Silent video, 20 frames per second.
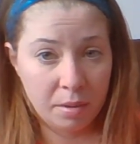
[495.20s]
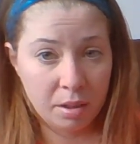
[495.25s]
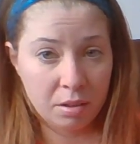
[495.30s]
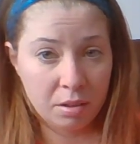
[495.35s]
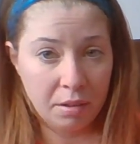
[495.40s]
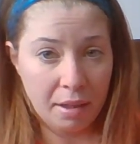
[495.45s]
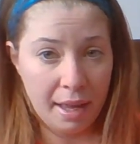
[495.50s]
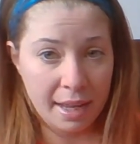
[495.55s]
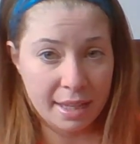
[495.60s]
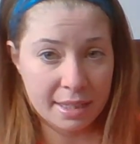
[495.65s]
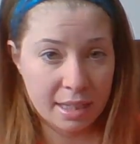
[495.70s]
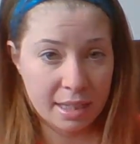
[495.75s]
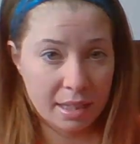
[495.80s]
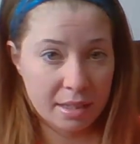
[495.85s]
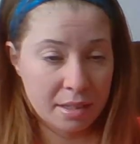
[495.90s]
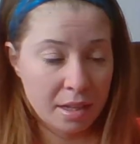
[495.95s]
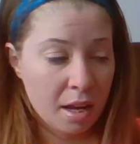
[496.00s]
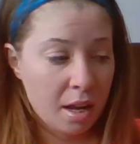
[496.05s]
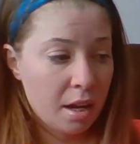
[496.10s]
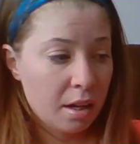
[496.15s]

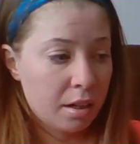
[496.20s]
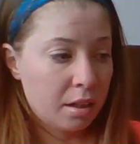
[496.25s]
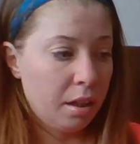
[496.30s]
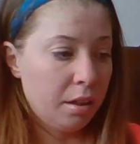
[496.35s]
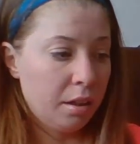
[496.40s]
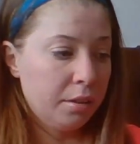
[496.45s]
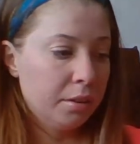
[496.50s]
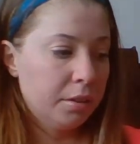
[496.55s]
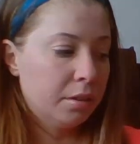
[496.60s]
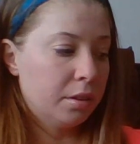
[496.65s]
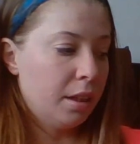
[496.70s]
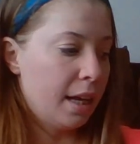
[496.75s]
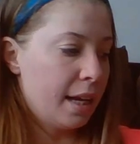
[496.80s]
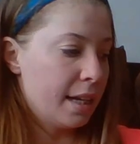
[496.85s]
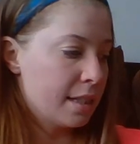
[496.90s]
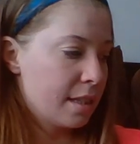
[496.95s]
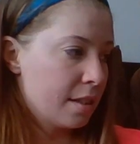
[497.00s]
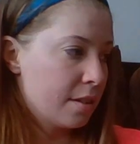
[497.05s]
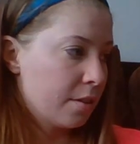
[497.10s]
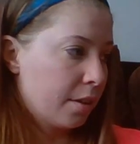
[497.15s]
glasses. Colored
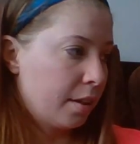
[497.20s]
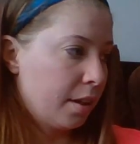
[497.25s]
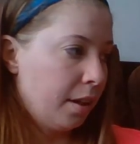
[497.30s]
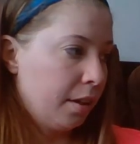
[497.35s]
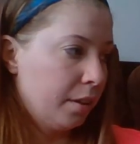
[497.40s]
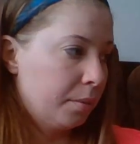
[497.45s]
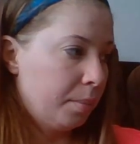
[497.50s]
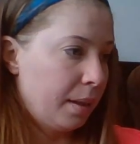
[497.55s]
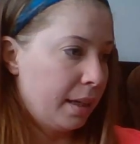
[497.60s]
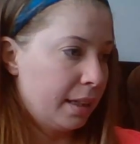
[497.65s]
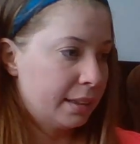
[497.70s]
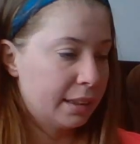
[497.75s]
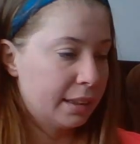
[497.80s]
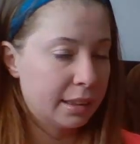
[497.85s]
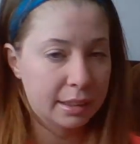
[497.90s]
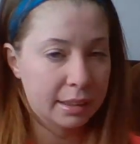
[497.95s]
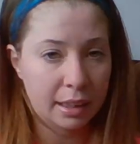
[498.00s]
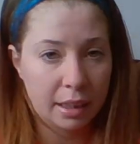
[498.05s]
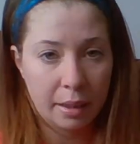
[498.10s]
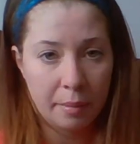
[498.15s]
glasses or colored plastic
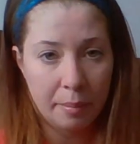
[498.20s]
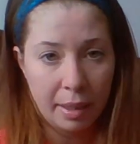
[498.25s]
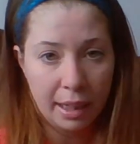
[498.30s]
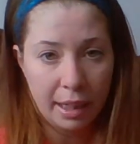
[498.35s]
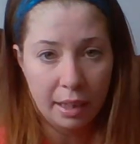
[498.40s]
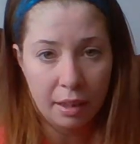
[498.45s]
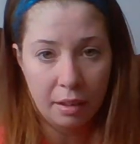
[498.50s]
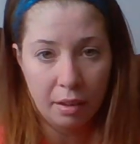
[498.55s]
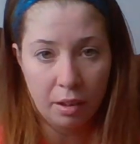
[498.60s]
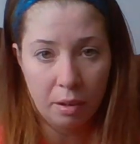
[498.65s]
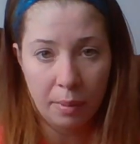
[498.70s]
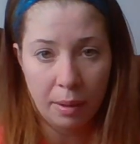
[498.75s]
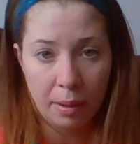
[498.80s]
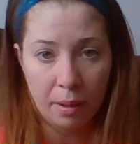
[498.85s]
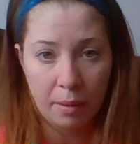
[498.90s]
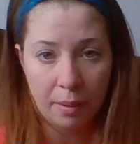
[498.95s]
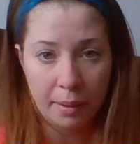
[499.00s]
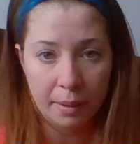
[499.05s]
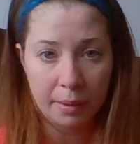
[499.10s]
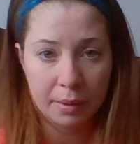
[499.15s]
is going to make it a little bit
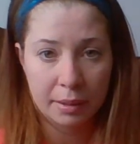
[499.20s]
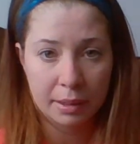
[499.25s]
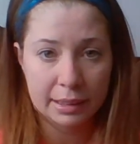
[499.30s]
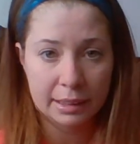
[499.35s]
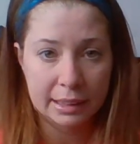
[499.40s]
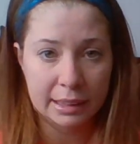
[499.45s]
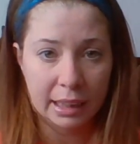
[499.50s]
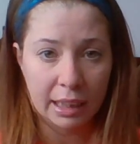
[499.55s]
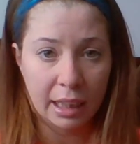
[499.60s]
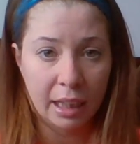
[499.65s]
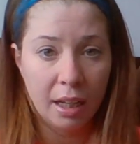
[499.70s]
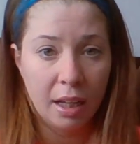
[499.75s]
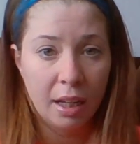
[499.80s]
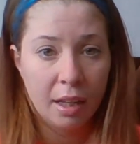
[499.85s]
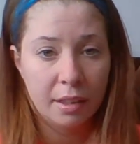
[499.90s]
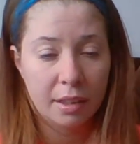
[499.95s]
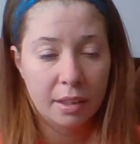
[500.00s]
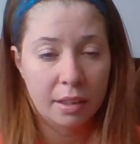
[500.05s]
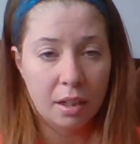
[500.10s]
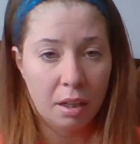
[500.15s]
harder to see.
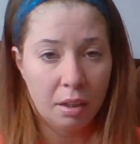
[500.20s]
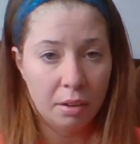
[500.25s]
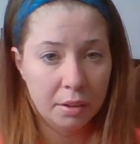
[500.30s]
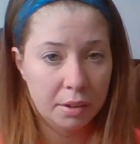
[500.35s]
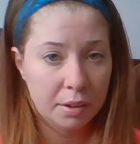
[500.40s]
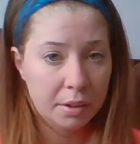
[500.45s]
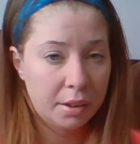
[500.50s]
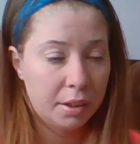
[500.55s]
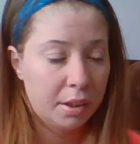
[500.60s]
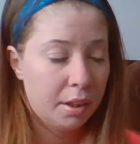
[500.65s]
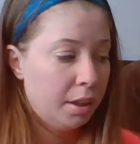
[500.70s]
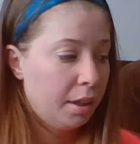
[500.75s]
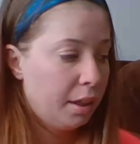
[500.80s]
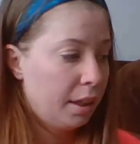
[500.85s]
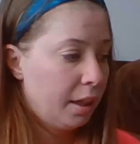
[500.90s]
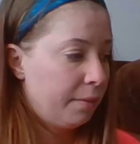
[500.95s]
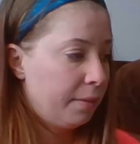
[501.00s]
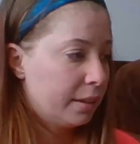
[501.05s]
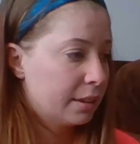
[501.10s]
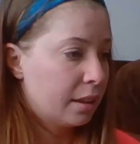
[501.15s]

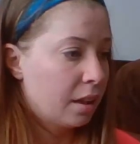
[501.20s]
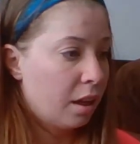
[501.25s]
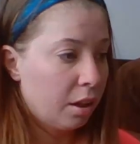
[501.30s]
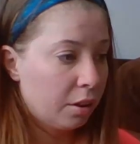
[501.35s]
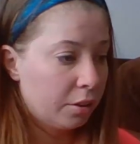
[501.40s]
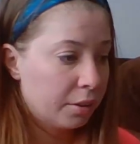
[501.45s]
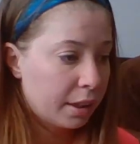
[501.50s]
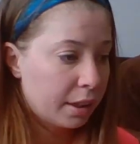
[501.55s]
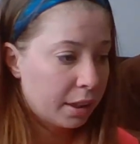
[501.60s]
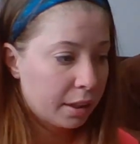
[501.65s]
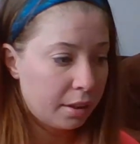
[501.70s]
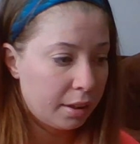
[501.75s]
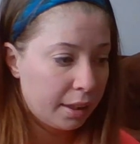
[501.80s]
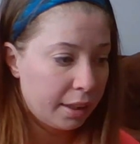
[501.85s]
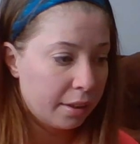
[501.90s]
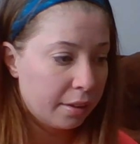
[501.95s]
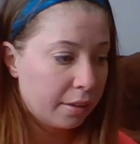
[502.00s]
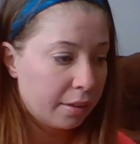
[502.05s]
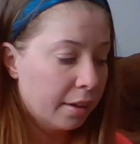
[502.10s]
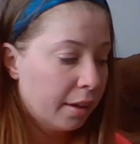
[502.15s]
If it's colored and
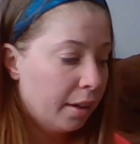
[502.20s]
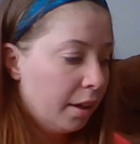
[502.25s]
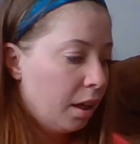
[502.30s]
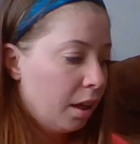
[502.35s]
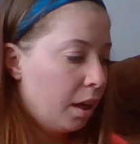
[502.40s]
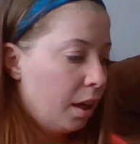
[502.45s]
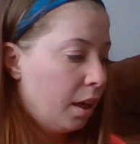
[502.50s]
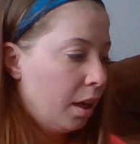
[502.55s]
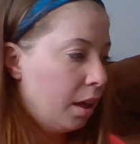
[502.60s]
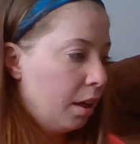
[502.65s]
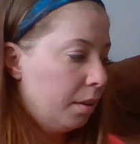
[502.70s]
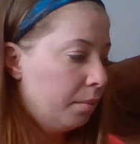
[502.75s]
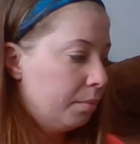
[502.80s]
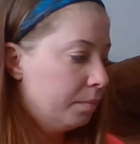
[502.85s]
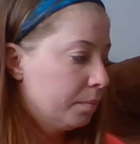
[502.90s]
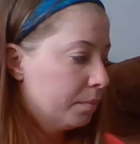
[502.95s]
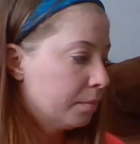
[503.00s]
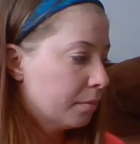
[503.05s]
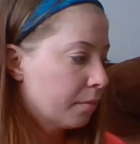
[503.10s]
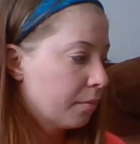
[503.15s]
clear,
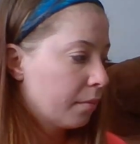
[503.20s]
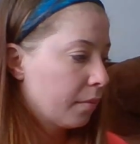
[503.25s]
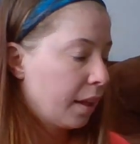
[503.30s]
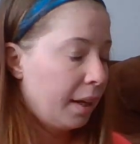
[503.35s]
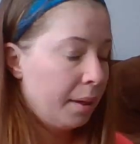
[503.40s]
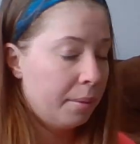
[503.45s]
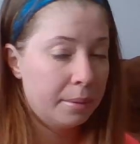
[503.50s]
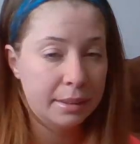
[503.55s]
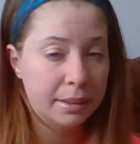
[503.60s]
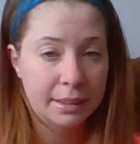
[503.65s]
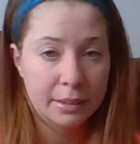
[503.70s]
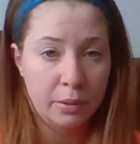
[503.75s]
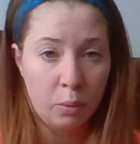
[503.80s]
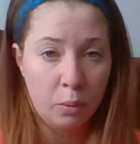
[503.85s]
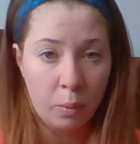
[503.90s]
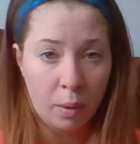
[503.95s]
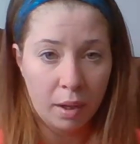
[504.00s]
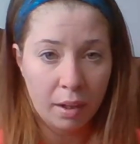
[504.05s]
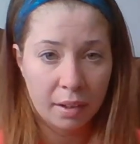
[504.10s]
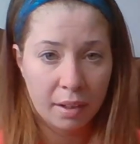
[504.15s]
it would still
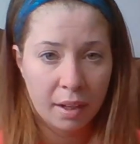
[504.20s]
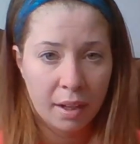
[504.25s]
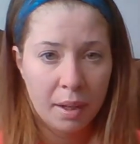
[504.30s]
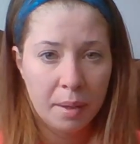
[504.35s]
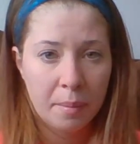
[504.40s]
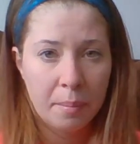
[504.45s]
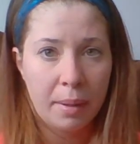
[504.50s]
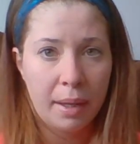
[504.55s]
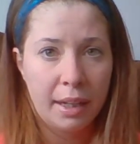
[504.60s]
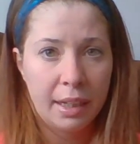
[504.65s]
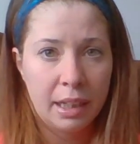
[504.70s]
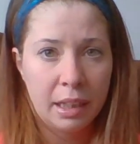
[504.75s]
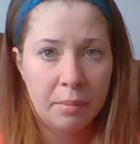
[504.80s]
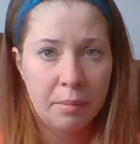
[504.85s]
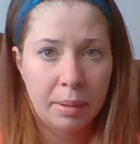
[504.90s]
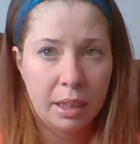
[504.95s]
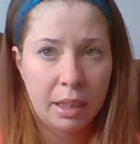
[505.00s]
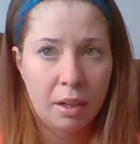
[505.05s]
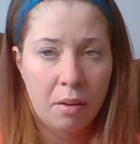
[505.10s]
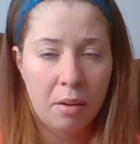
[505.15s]
work, but it'd
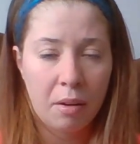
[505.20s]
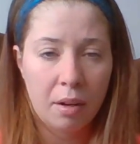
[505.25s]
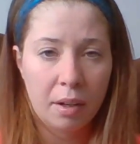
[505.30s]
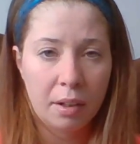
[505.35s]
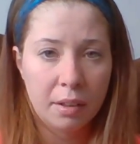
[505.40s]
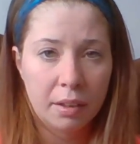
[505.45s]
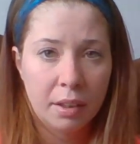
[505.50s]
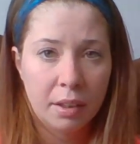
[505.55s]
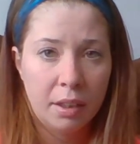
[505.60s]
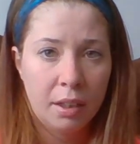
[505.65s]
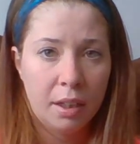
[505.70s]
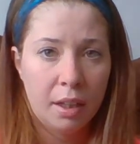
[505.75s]
be hard